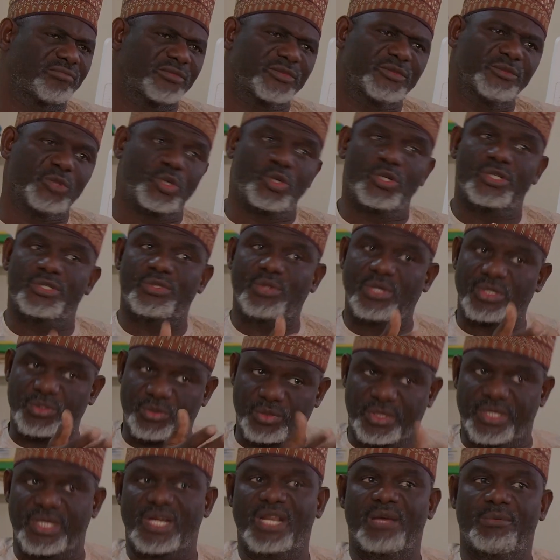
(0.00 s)
because you are
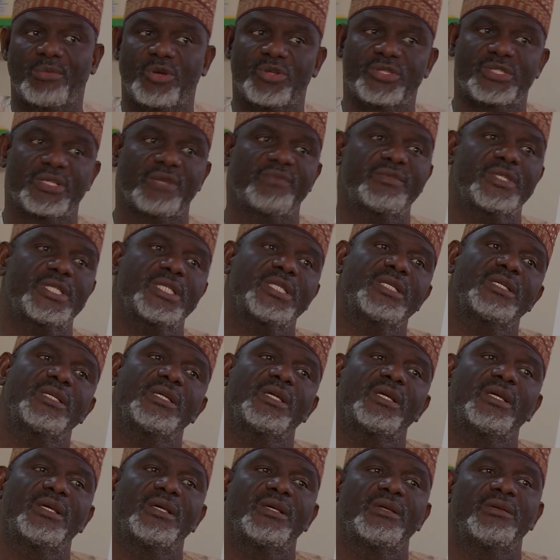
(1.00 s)
talking about safety,
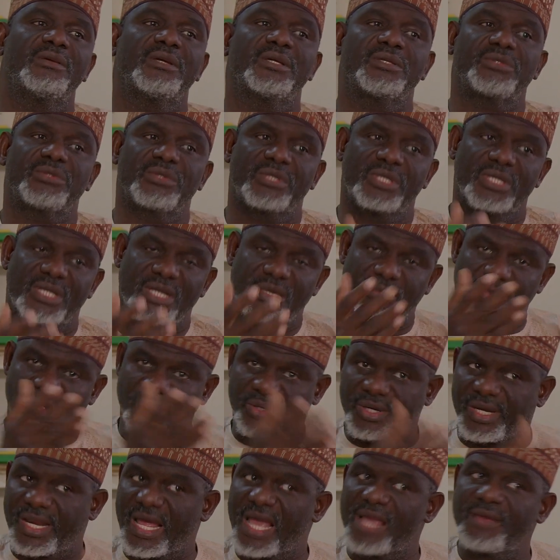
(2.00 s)
you are talking
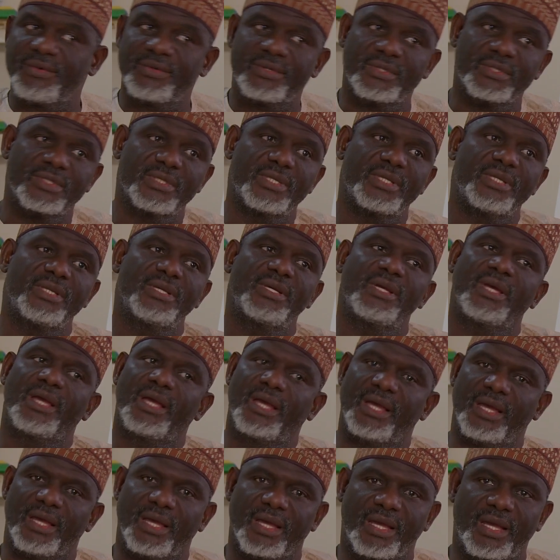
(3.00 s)
about life.
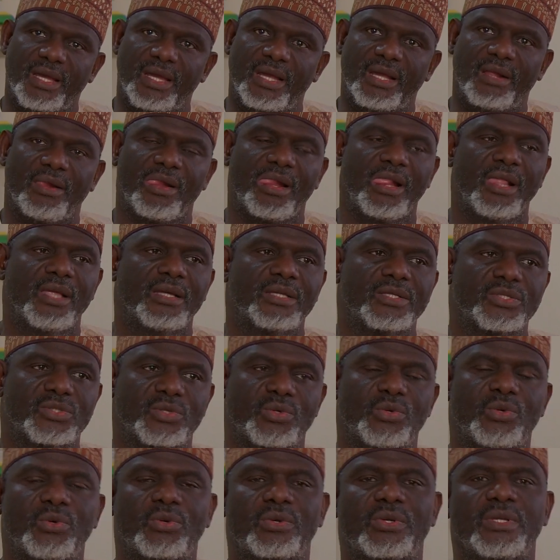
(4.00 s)

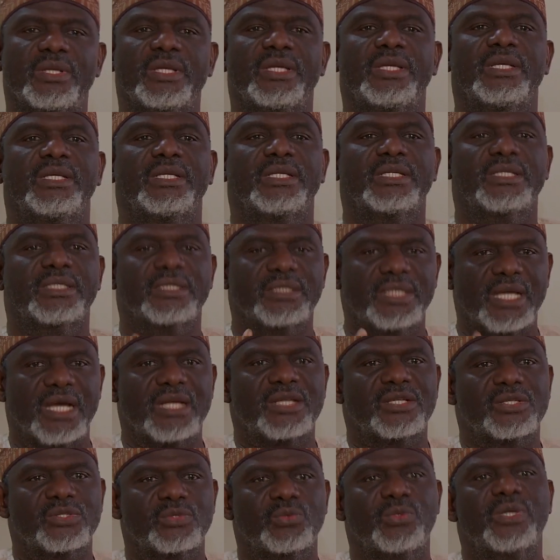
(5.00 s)
So that
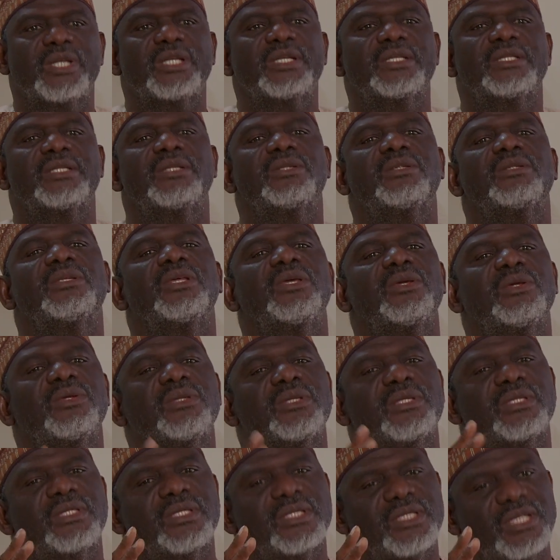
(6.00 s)
is one thing.
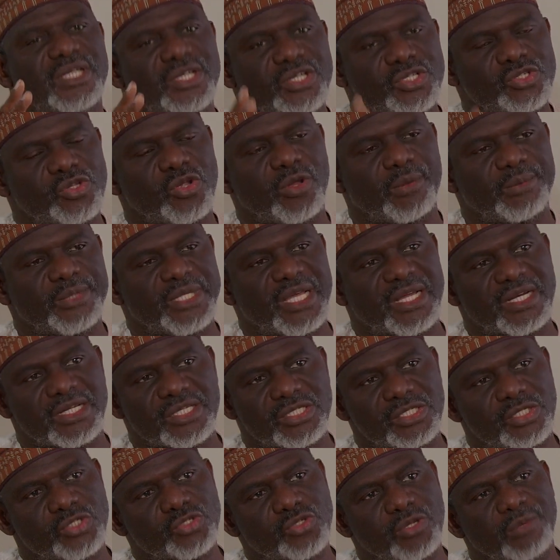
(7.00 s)
The resolve, there
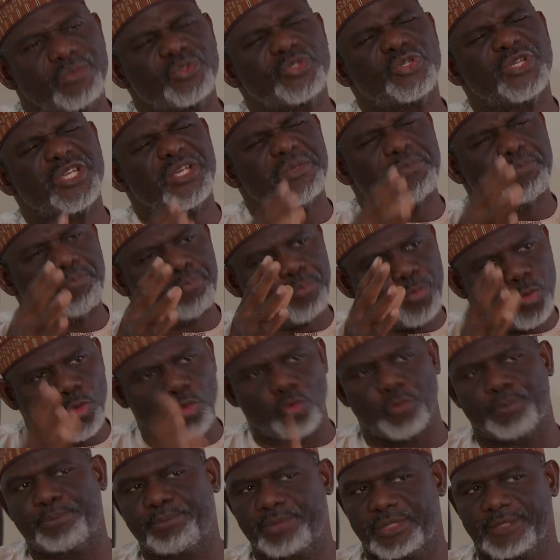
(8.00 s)
is a resolve
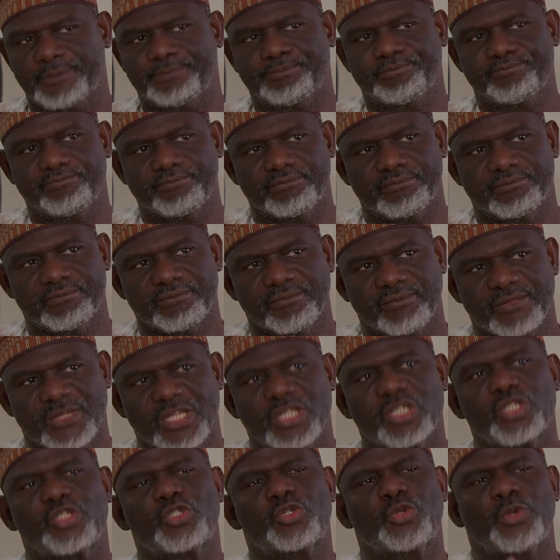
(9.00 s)

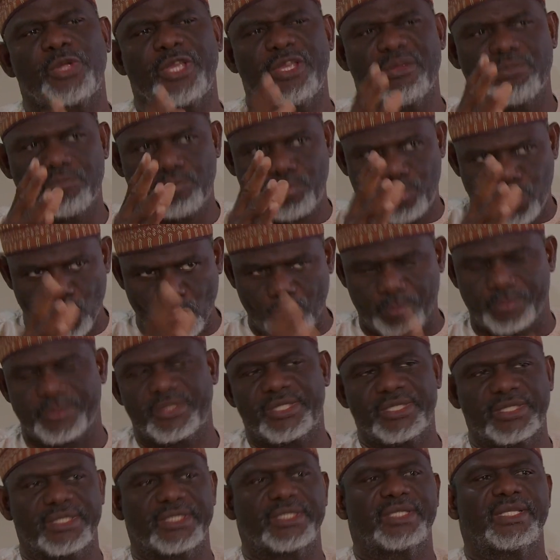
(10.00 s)
to improve
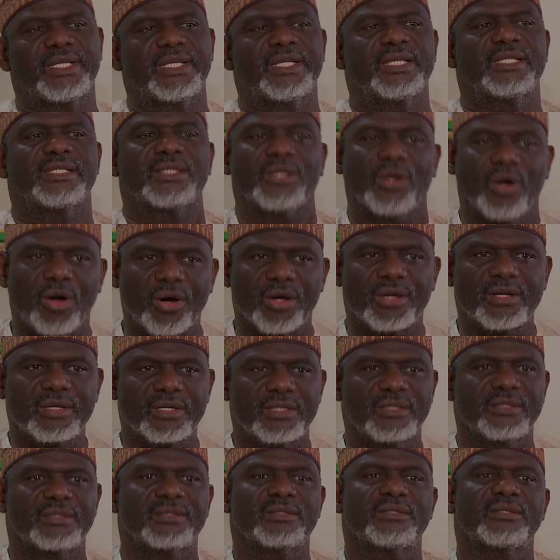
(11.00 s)

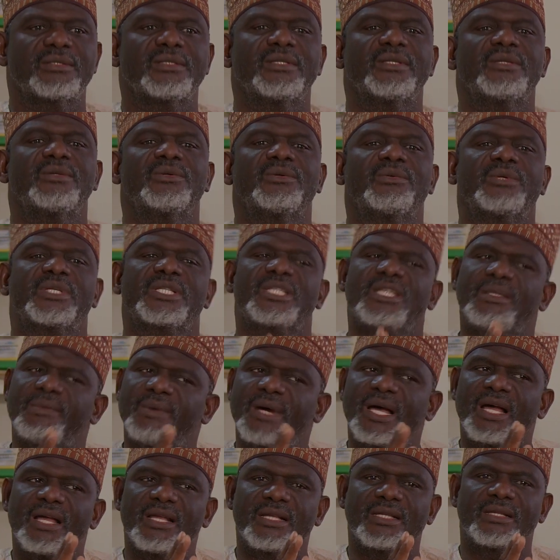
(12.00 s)
on
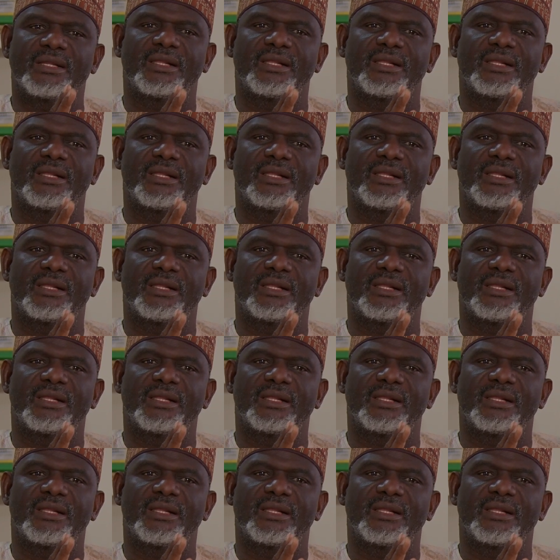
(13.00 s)
whatever,